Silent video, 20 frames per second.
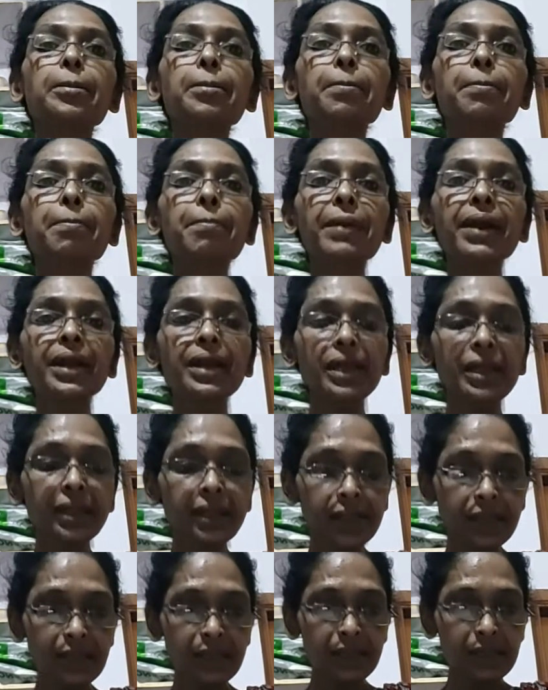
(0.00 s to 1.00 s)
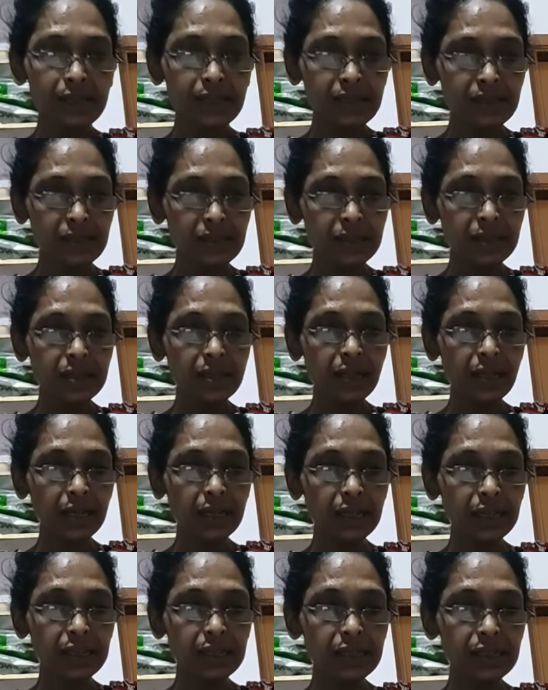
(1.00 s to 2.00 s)
many things
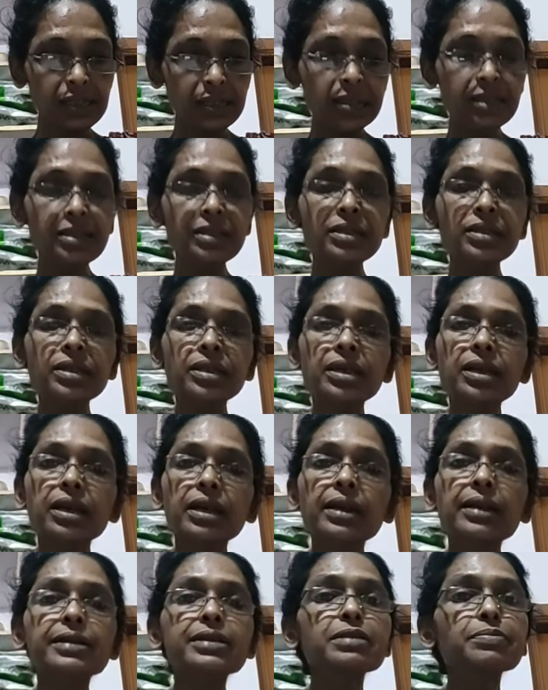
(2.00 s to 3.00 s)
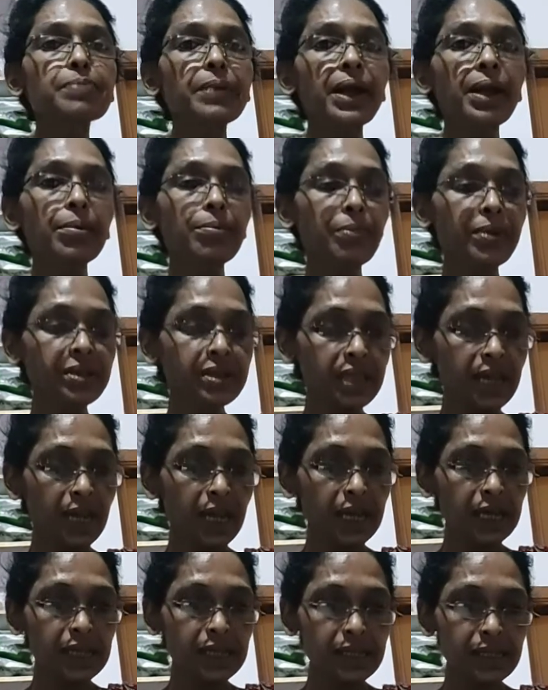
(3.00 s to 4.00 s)
that is crisp and
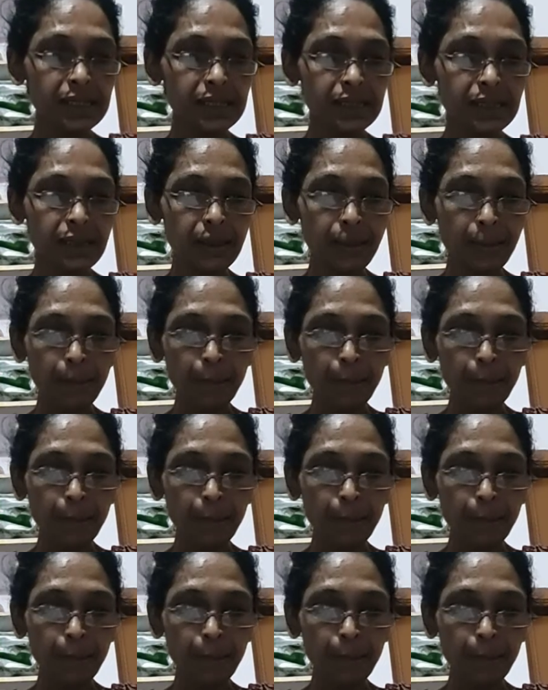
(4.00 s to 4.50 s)
precise.